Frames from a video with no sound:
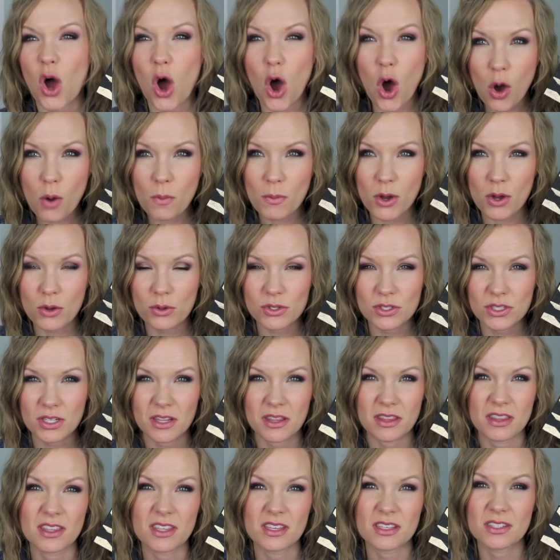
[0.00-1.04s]

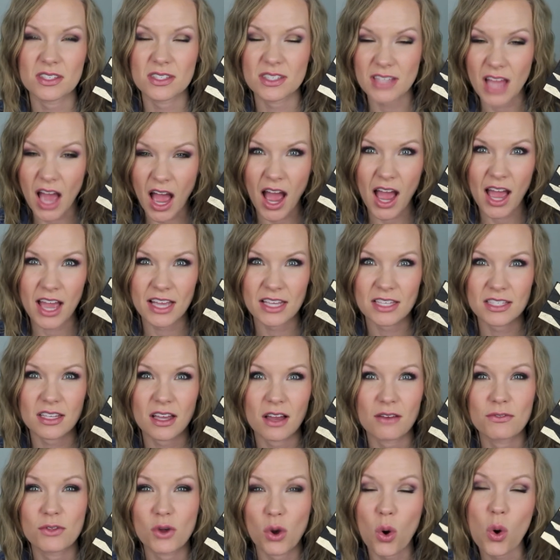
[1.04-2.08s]
almost the size
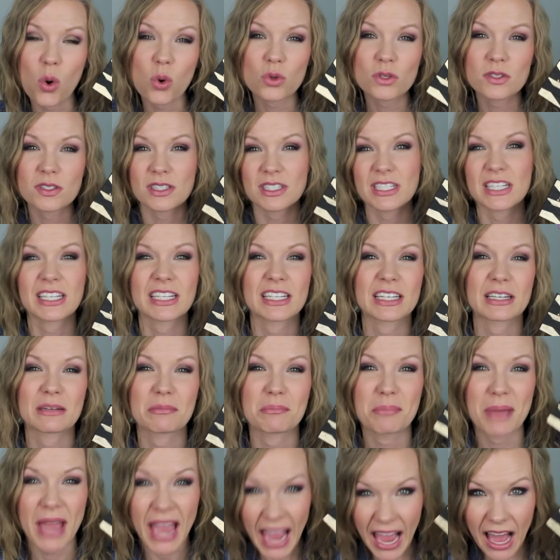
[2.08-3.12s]
of the whole
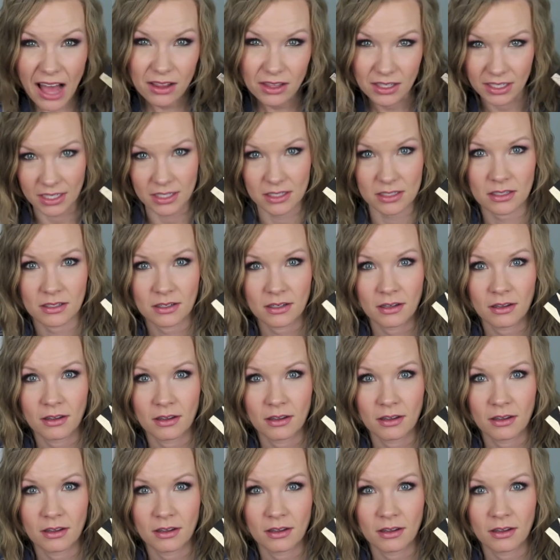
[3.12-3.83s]
stinking palette.